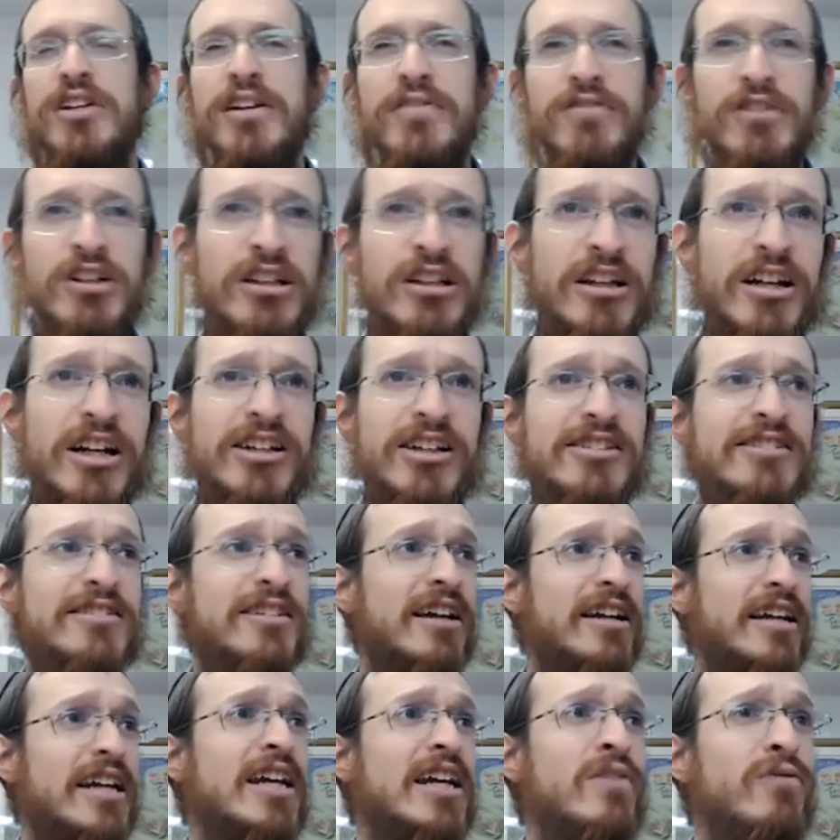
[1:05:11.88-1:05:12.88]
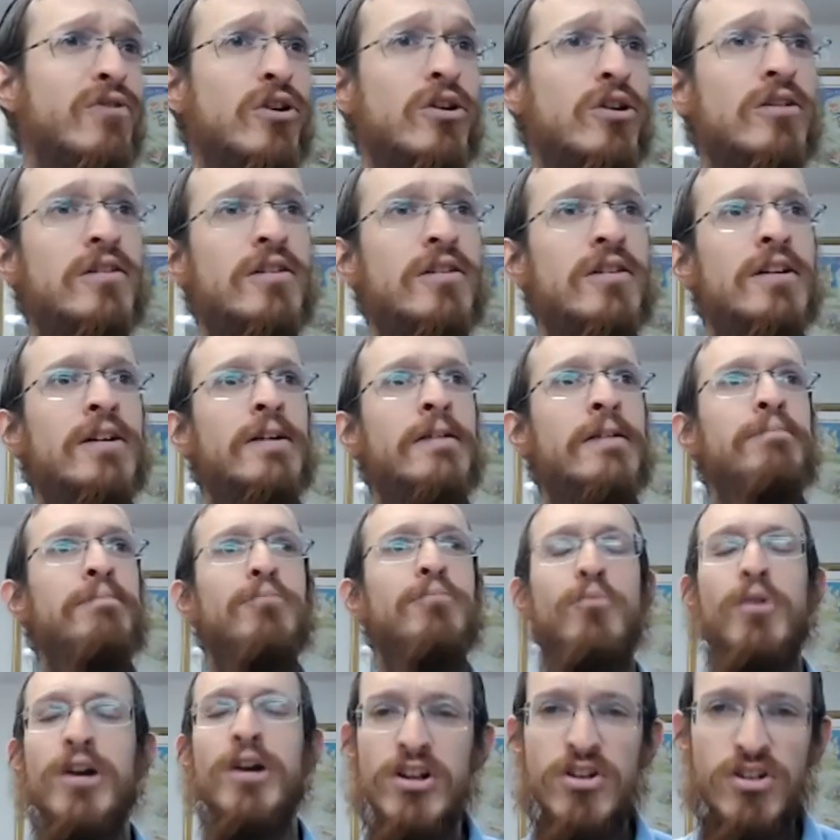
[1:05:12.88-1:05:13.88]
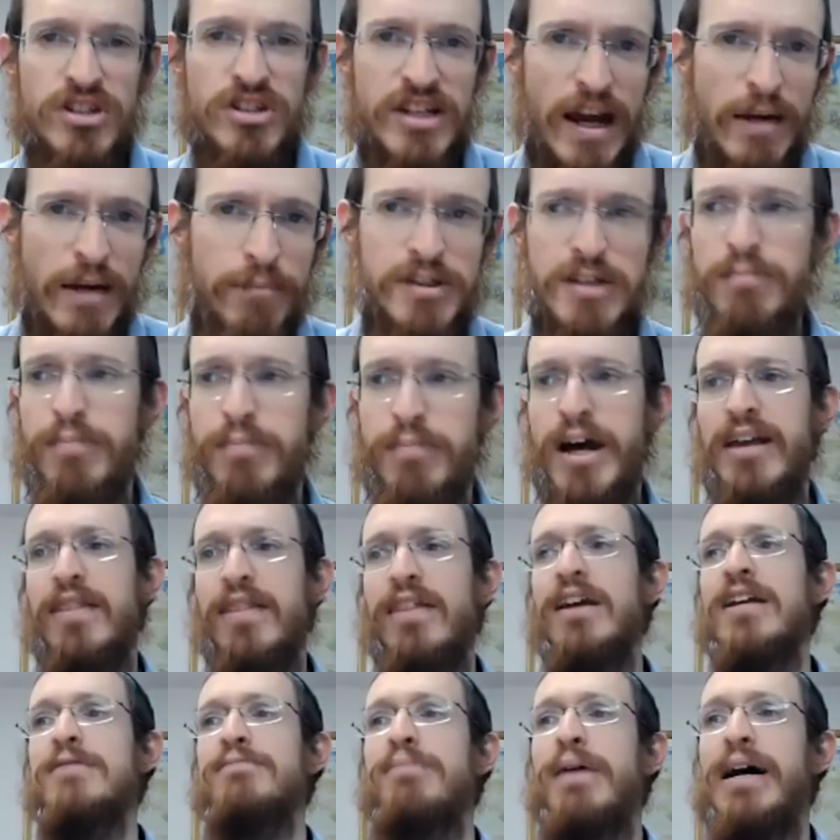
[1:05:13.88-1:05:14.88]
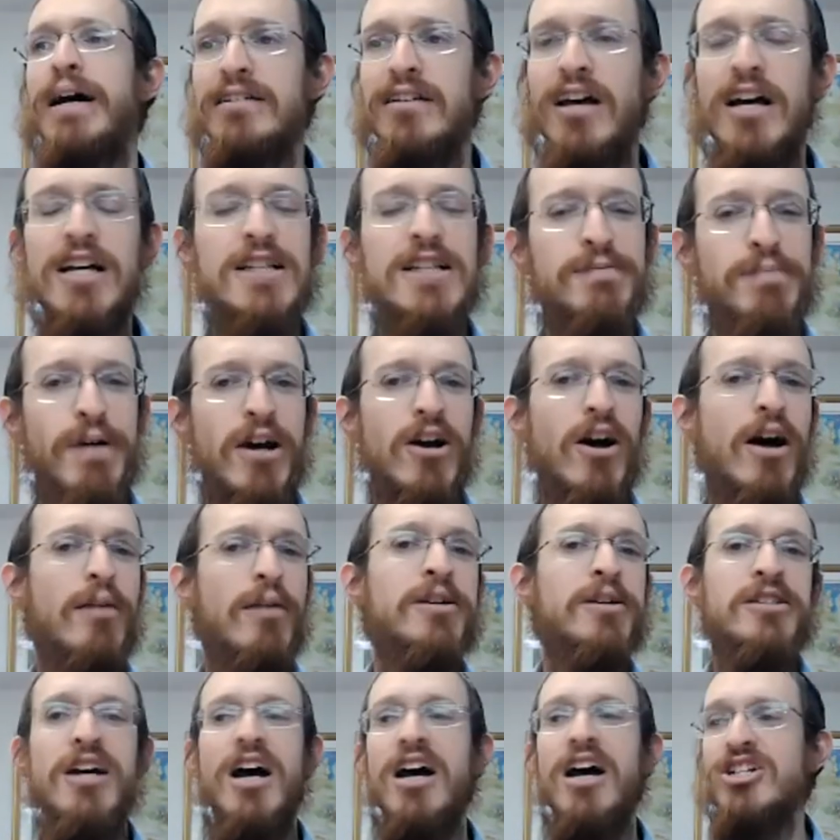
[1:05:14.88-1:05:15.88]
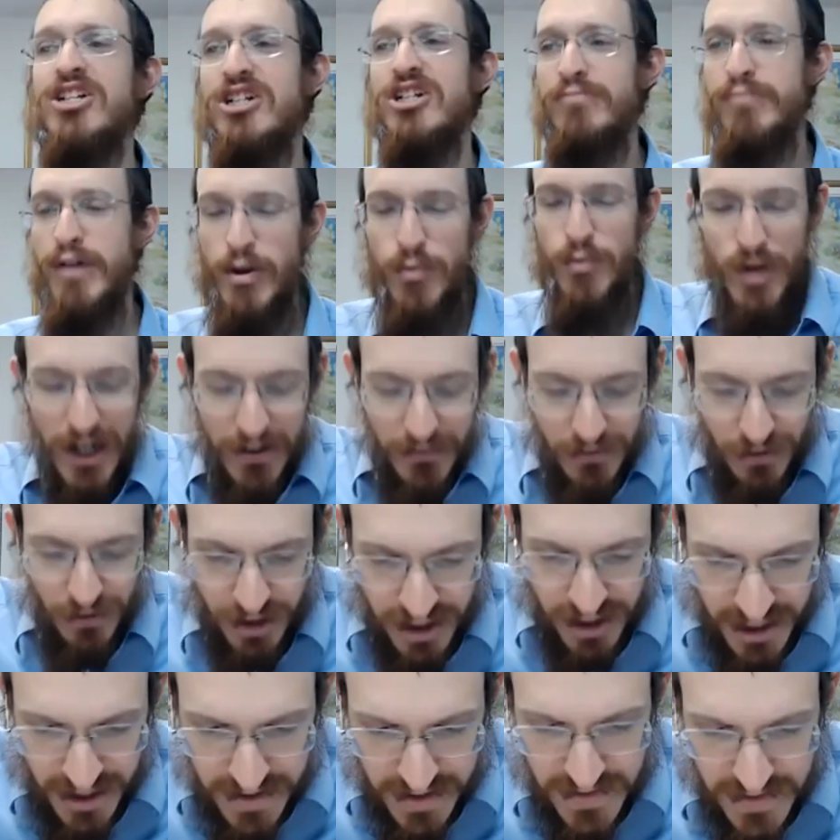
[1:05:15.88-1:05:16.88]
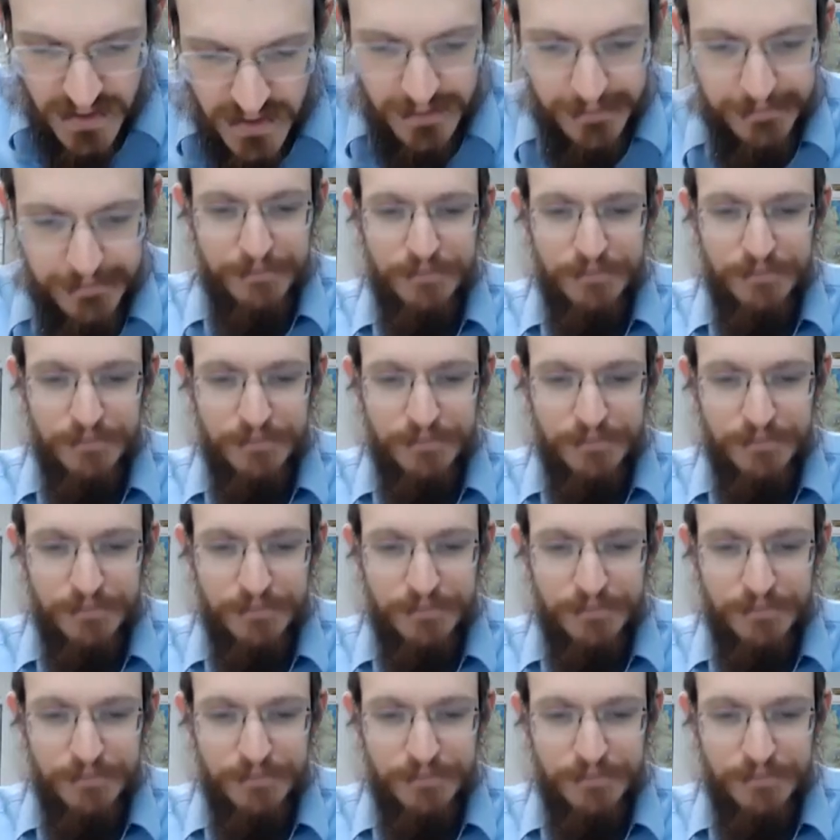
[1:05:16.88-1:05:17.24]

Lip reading: Evil inclination is not evil. When you're tempted by things, by lust, by hamantashen, by whatever it is,